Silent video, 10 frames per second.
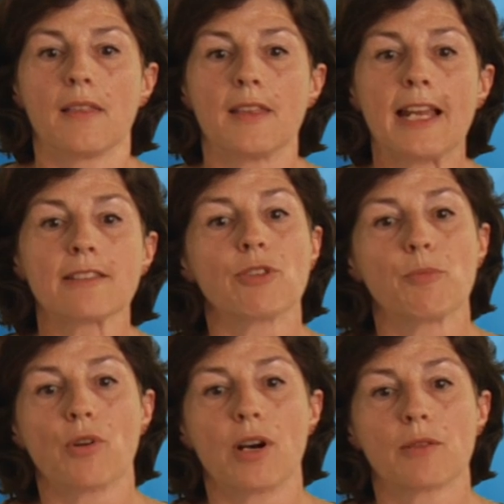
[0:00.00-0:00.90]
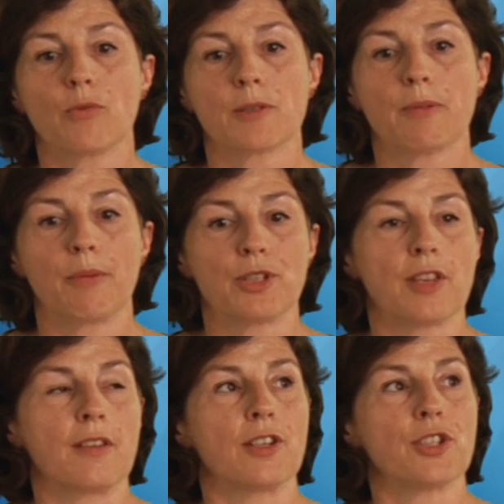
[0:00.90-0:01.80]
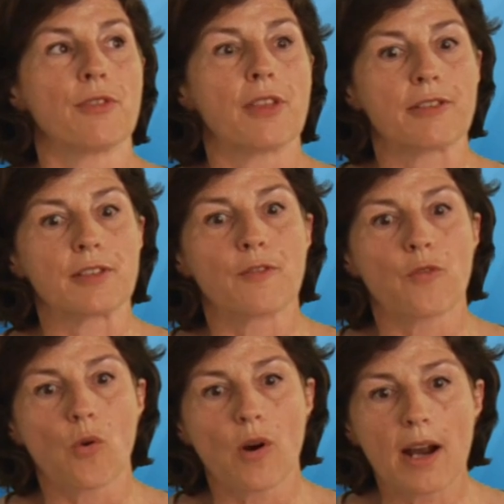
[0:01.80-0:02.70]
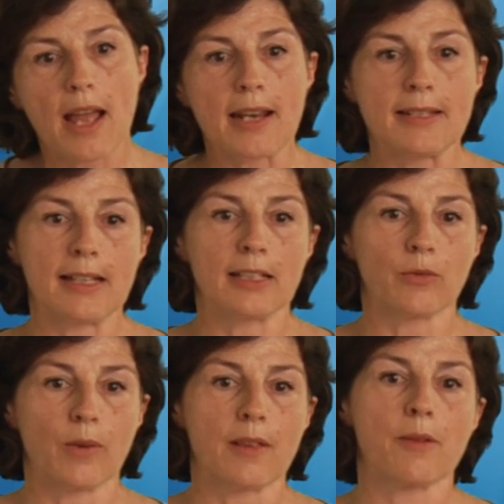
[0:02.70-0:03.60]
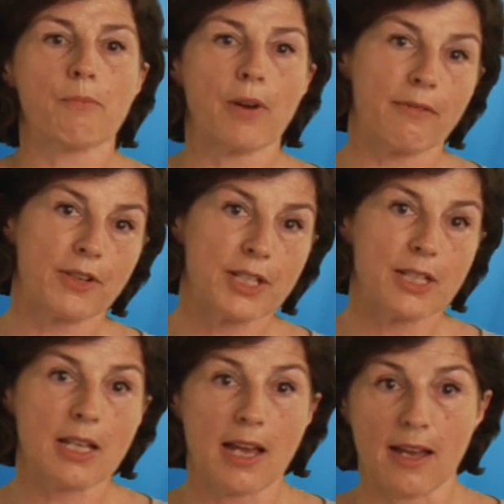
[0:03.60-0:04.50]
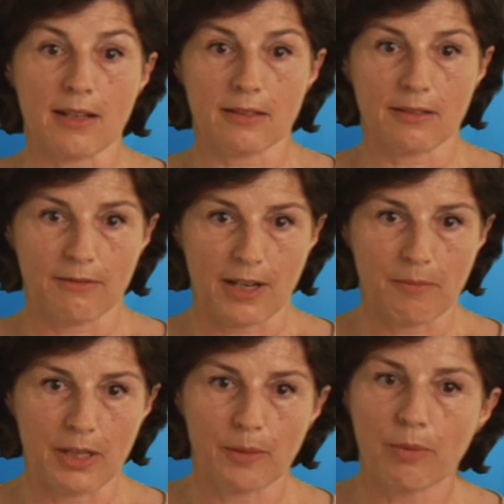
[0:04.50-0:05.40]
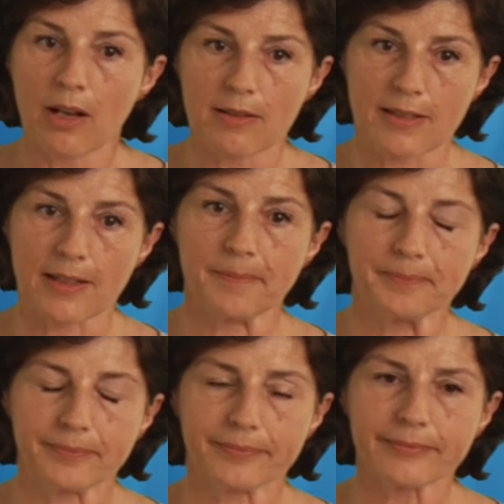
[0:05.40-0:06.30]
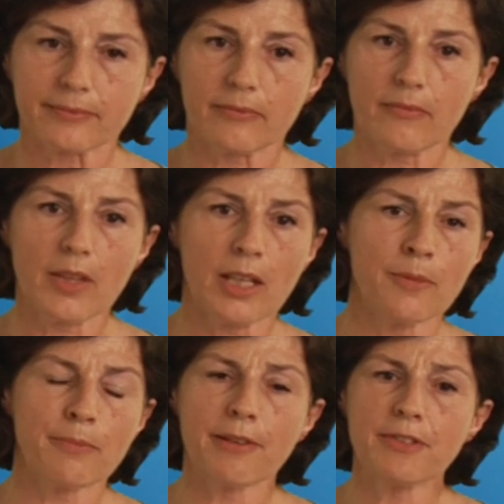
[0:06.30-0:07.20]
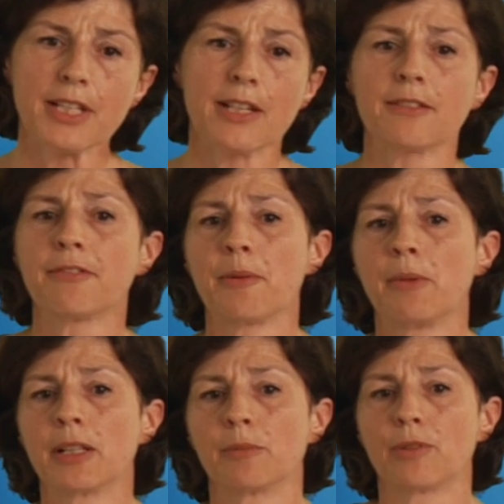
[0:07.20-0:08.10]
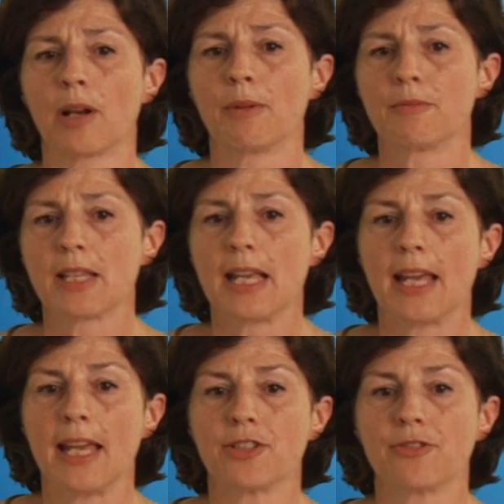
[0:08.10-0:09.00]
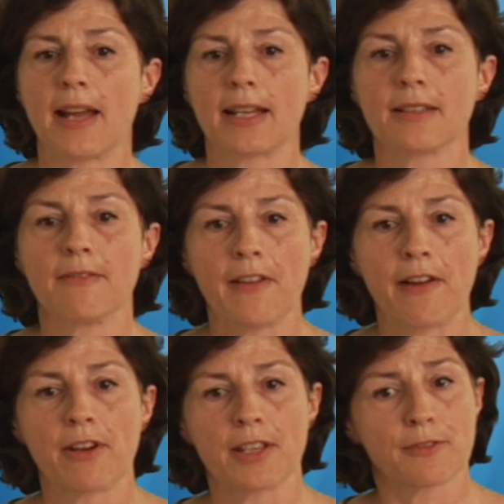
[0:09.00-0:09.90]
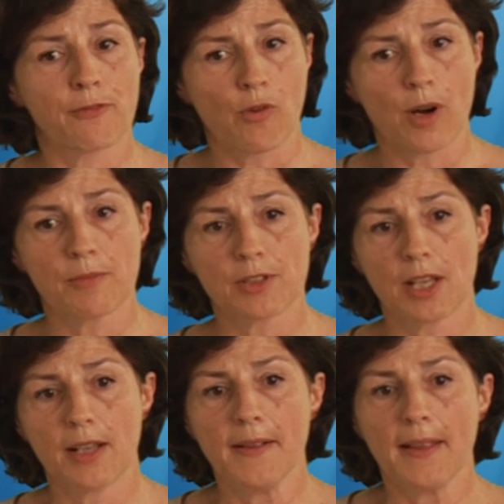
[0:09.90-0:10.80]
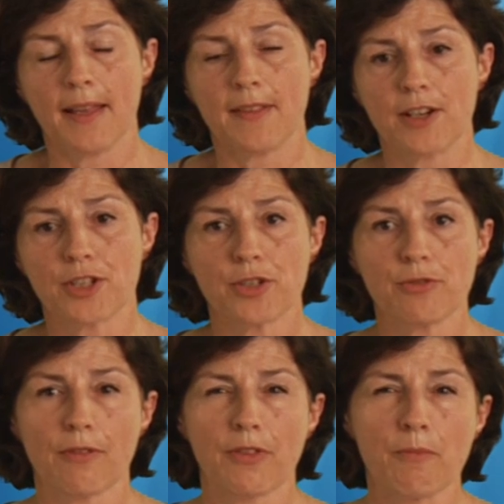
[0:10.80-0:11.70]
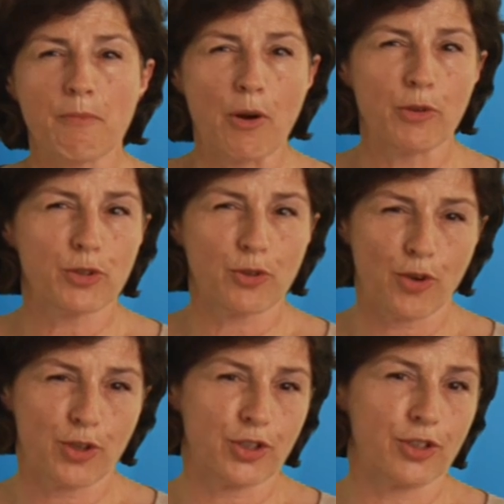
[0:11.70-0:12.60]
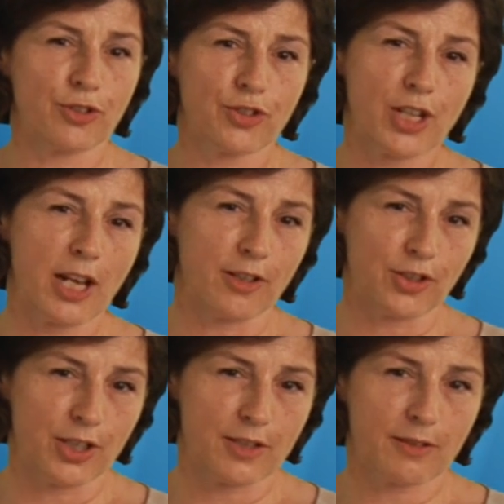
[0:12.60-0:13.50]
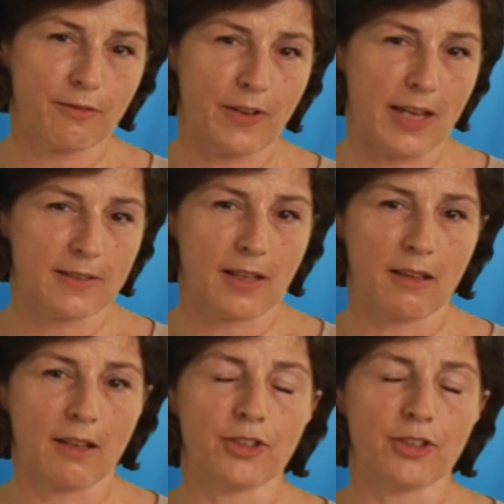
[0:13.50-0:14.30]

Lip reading: The next report was published in the year 2004 and dealt with poverty and environmental policy. And poverty and environmental problems interact in various forms, and they are 2 of the most urgent challenges facing the